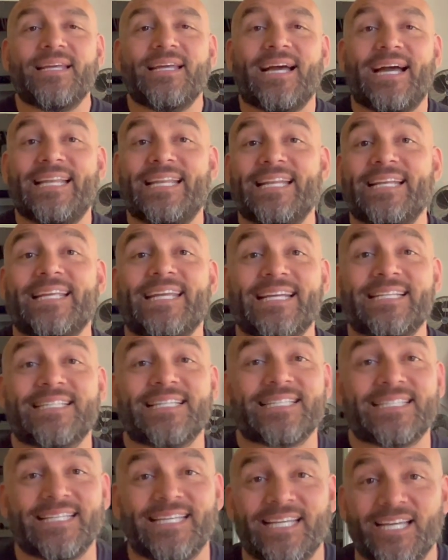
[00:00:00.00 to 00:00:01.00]
I didn't get to
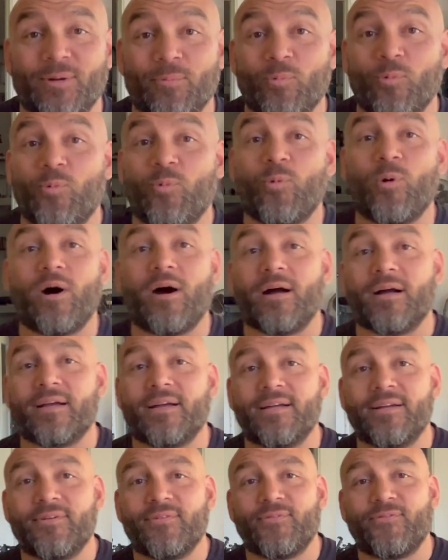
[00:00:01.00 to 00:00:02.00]
see him walk
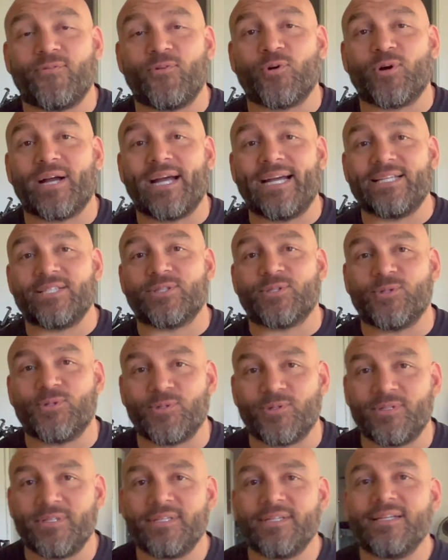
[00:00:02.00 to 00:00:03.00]
for high
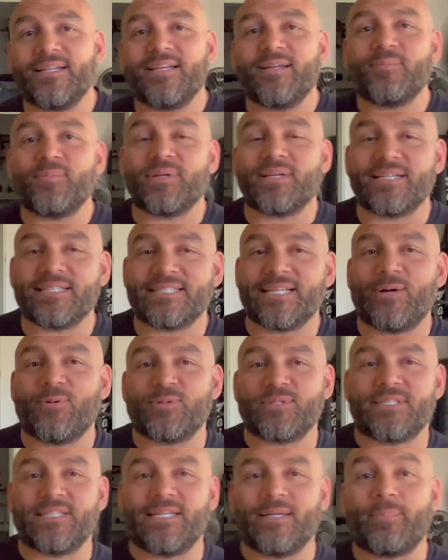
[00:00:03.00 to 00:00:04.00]
school because that
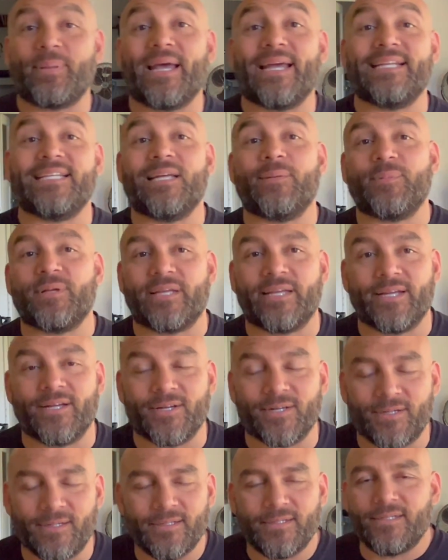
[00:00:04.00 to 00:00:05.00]
was the pandemic year.